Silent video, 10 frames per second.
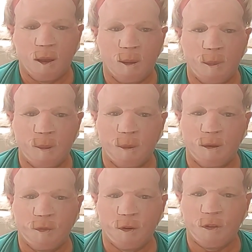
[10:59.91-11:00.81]
I made my
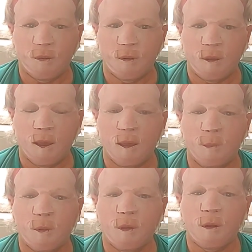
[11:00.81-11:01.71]
first
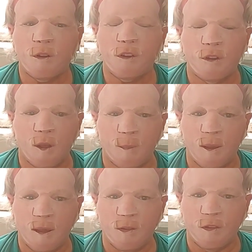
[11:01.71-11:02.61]
cake with her. She taught me
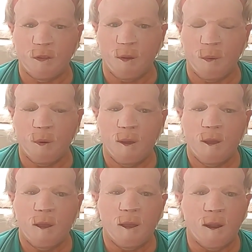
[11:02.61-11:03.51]
how to sew,
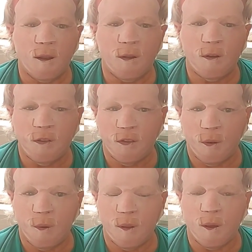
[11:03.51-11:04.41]
and I learned to
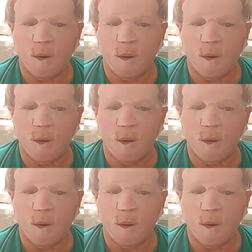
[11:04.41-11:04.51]
sew on an